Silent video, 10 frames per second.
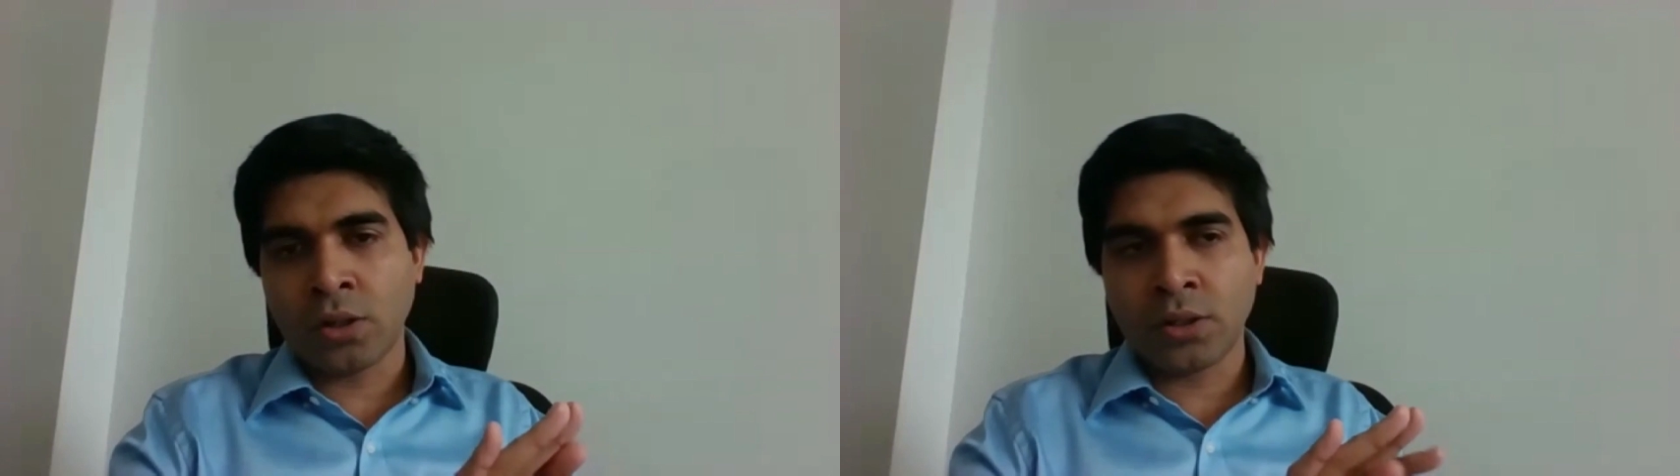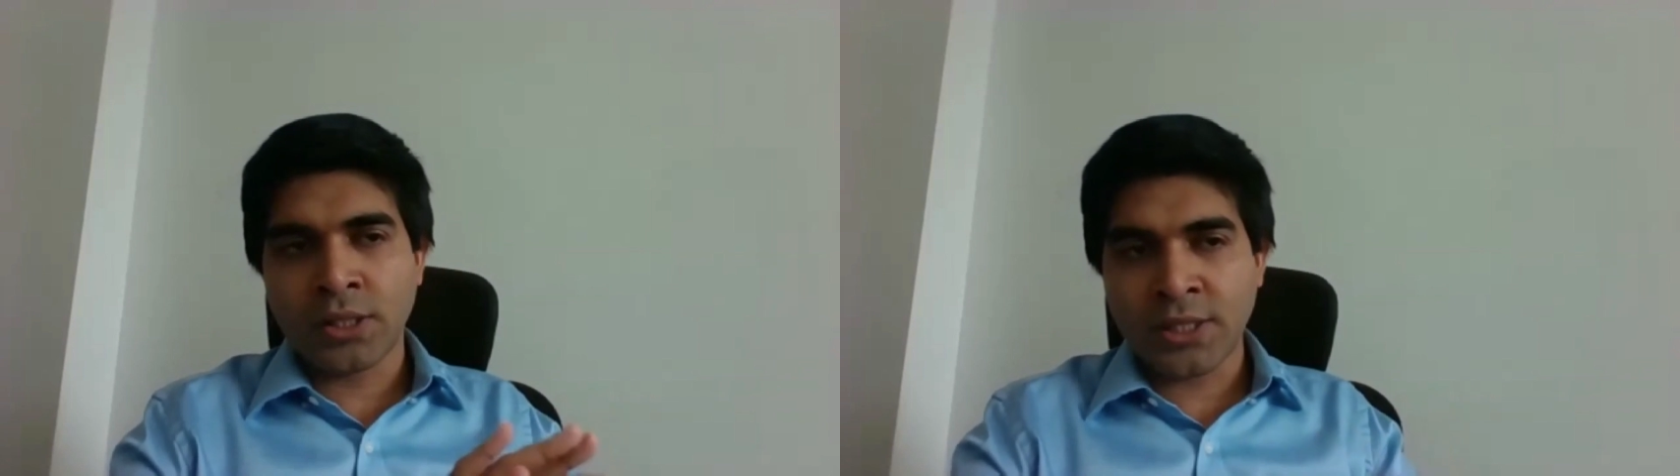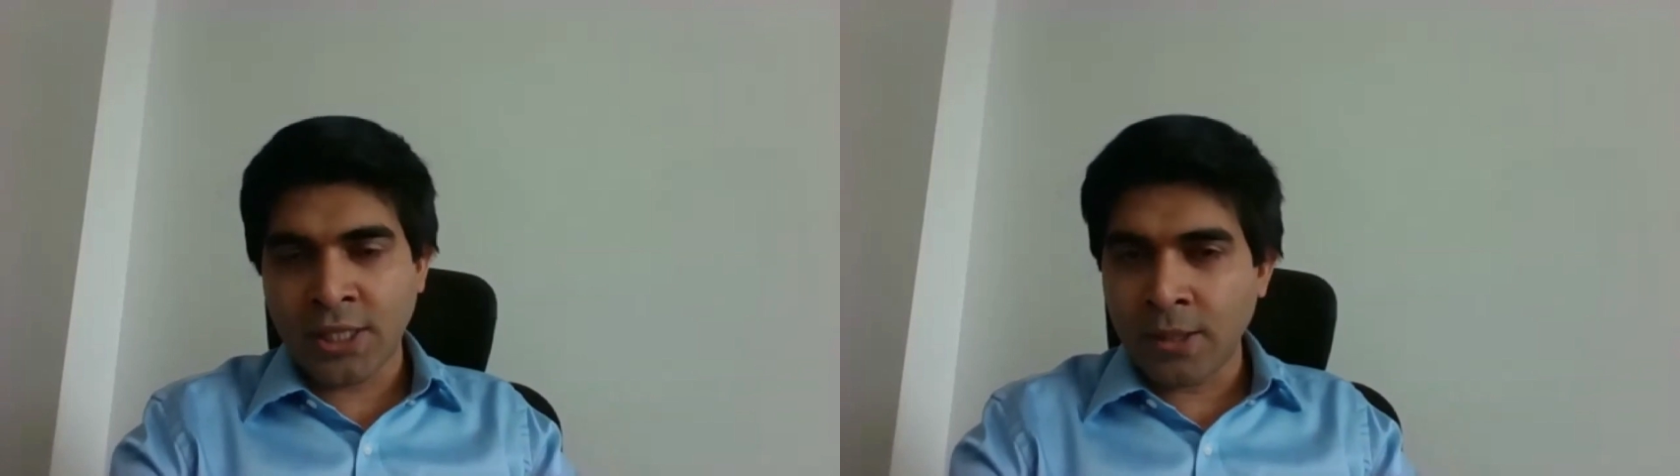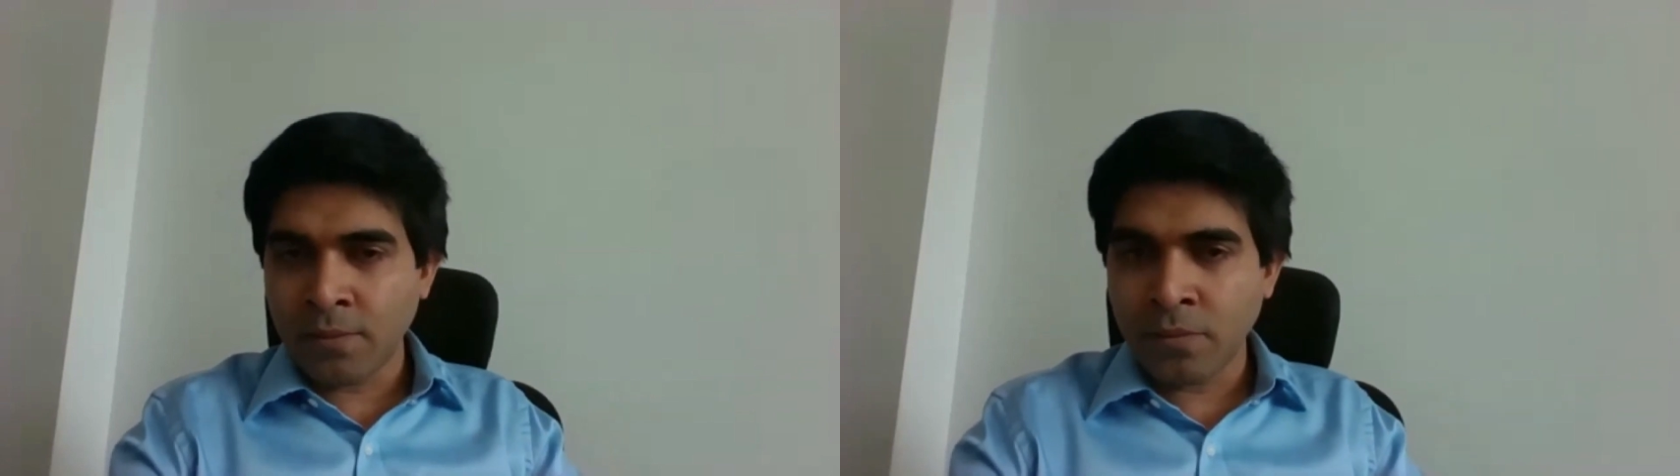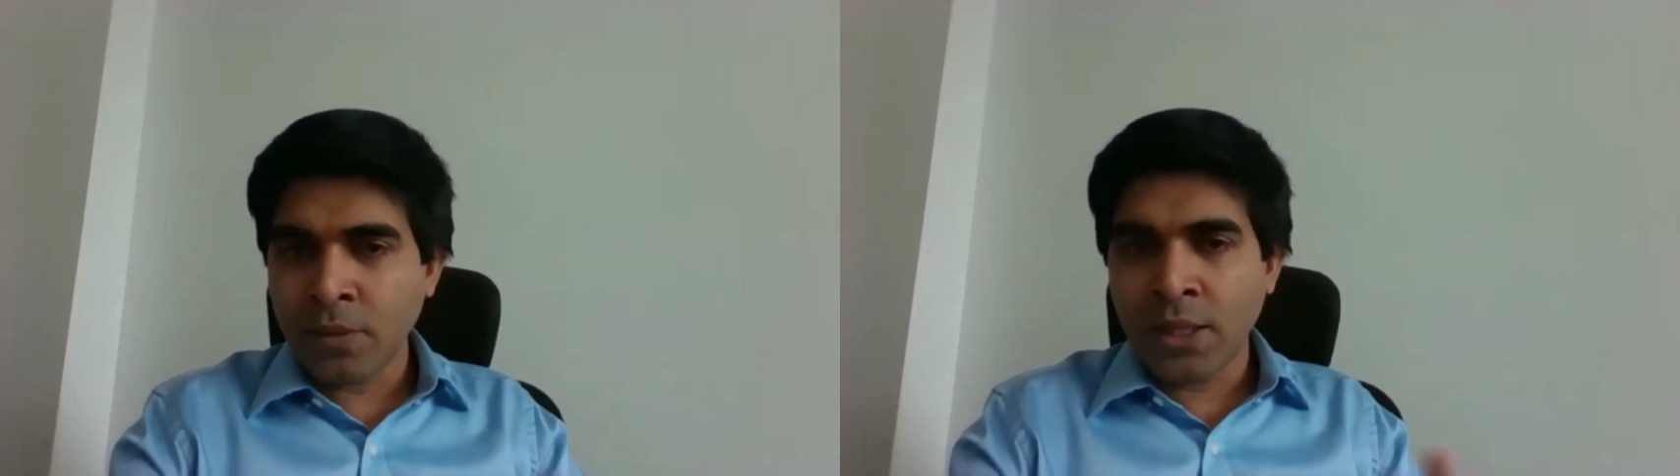the
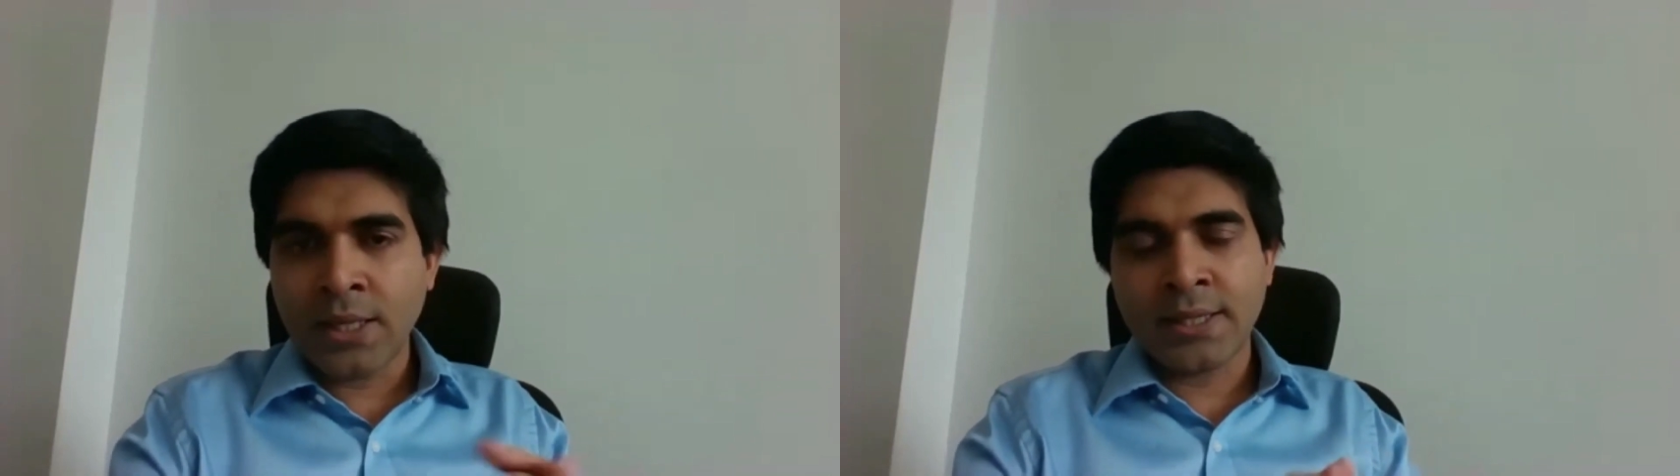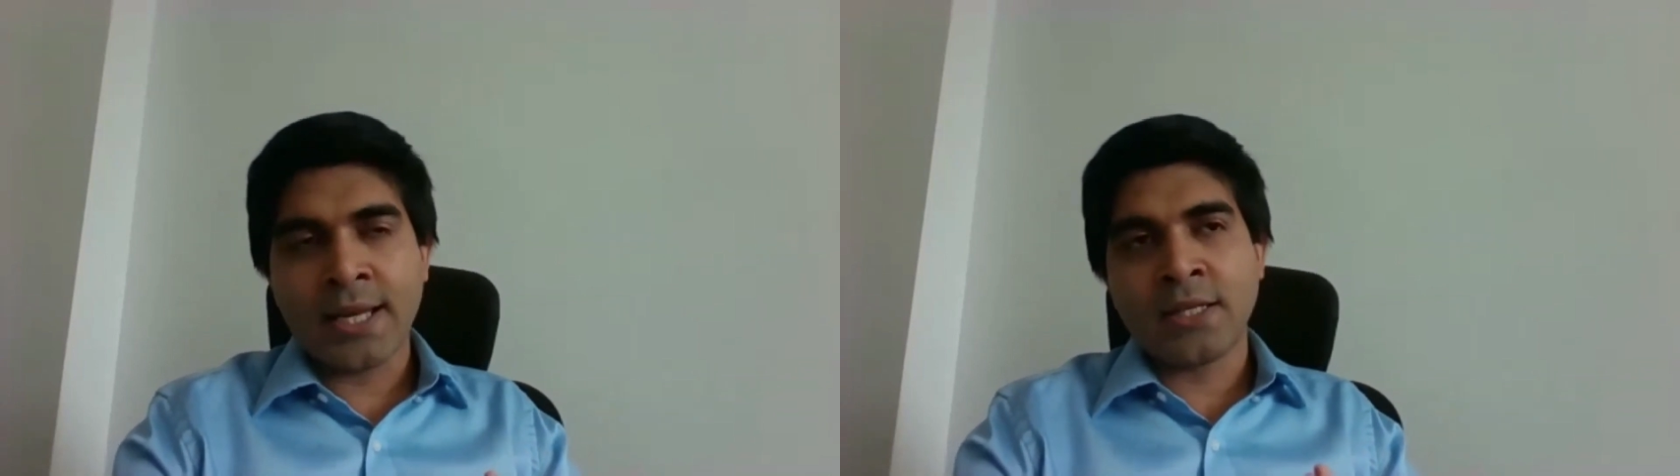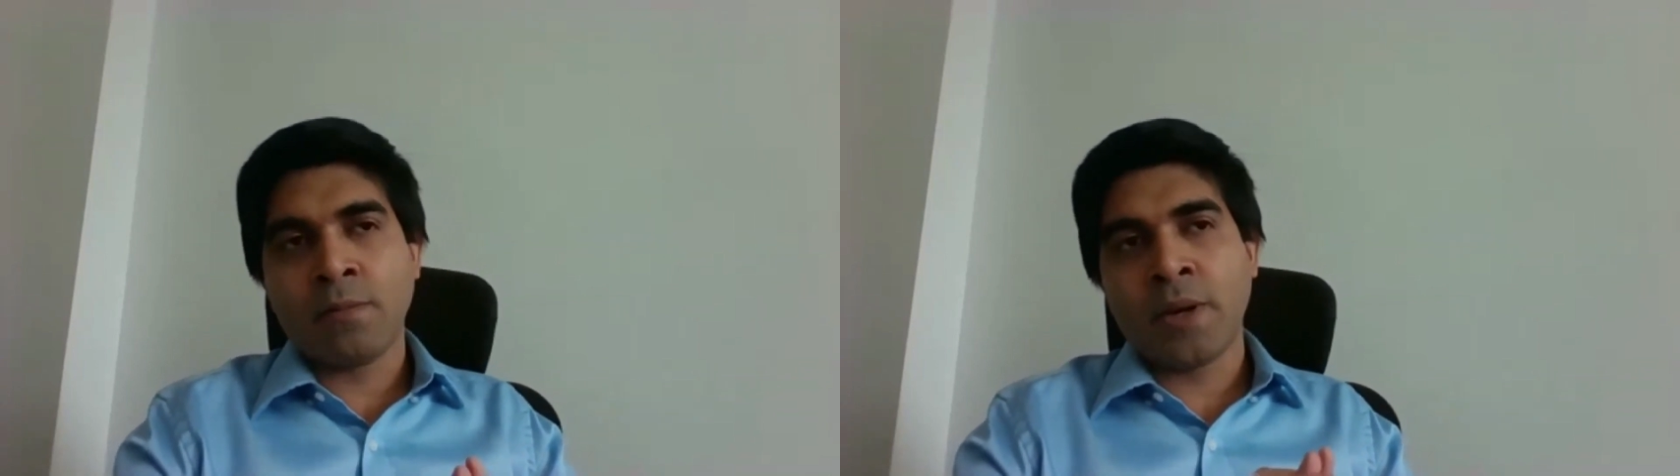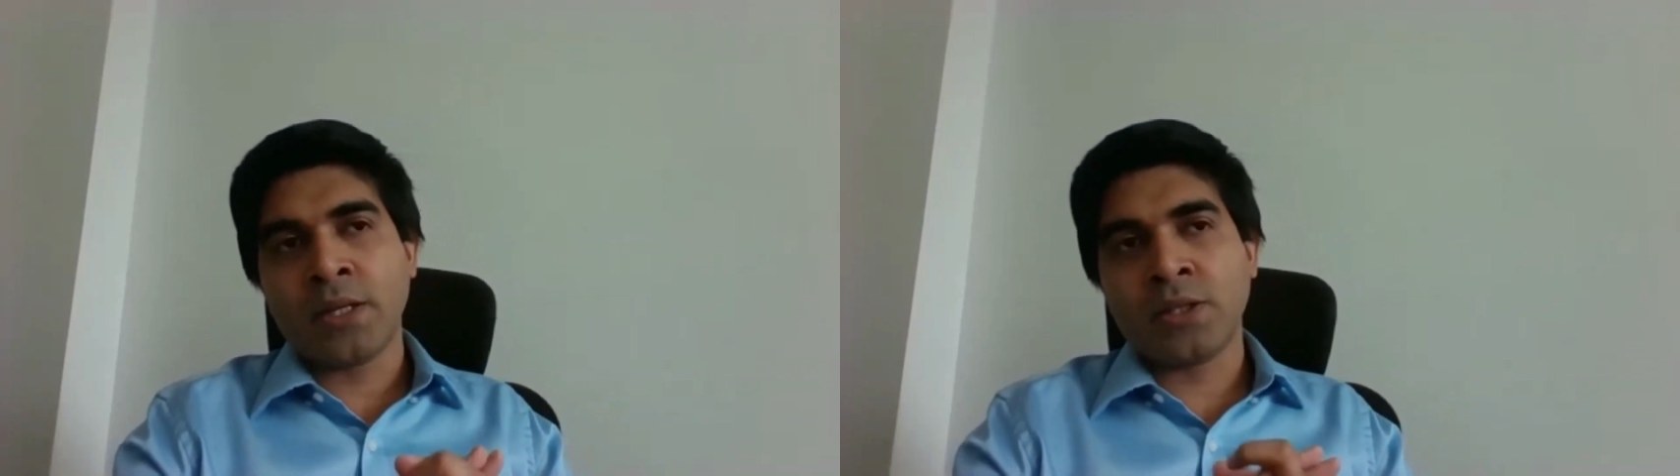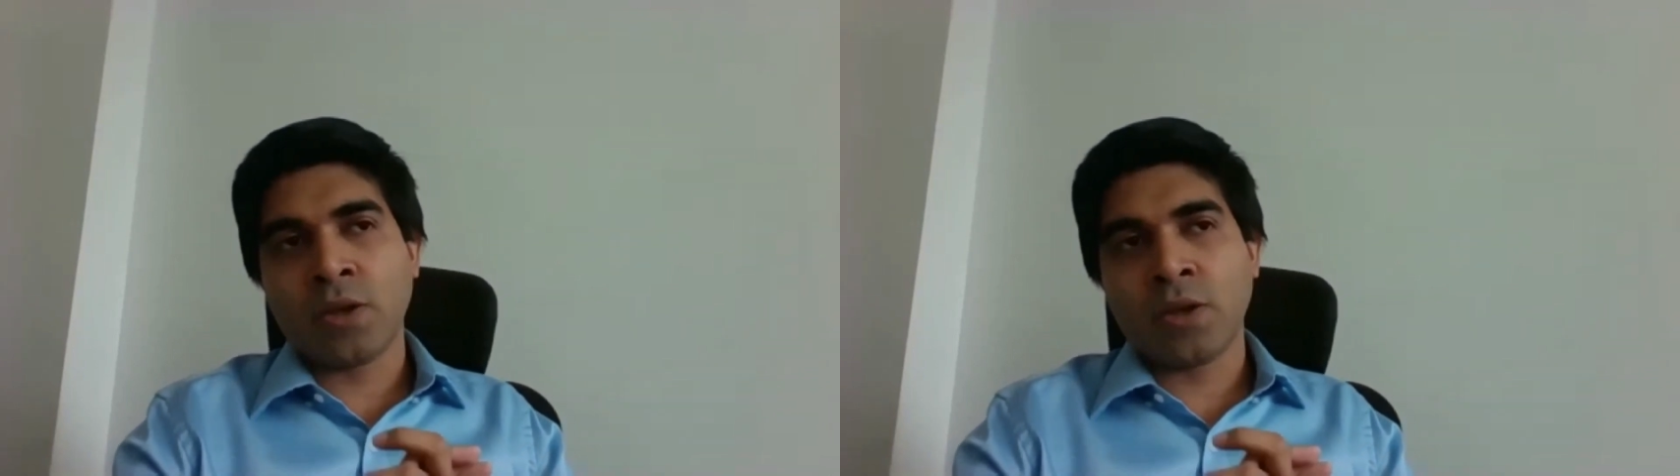team. That depends